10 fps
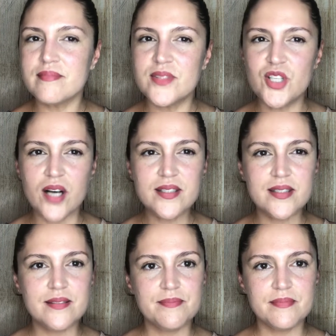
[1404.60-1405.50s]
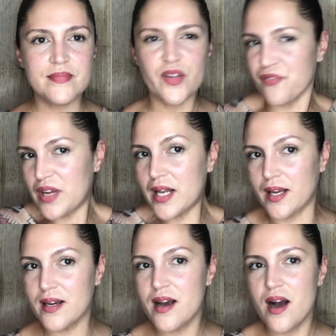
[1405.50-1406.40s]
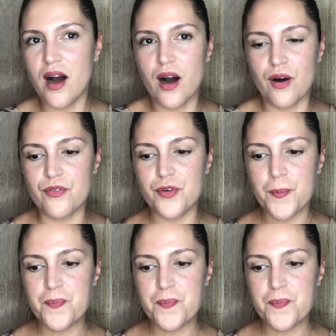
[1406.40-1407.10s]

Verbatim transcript: just the feeling of,